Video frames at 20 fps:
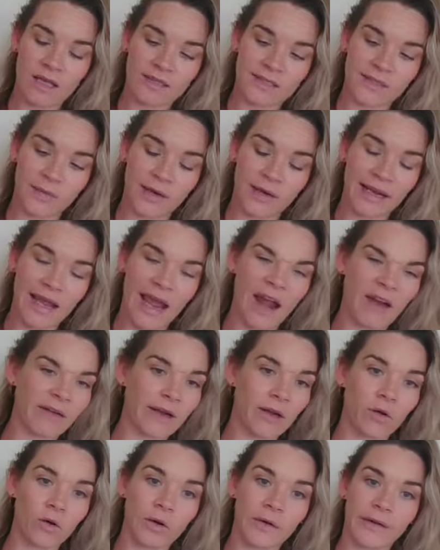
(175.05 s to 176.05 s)
So our
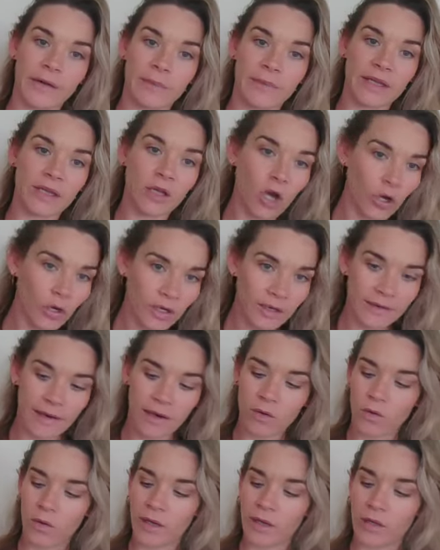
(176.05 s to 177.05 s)
carrier oil can be
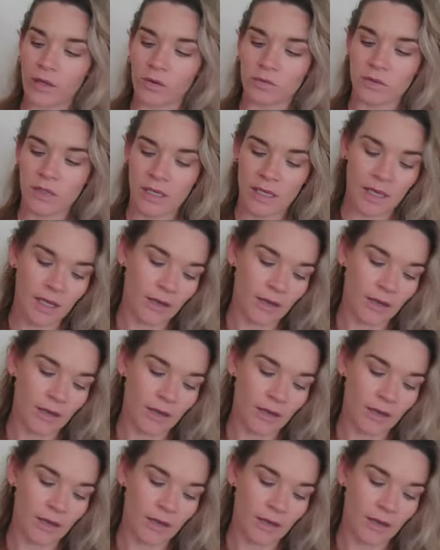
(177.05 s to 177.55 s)
coconut oil,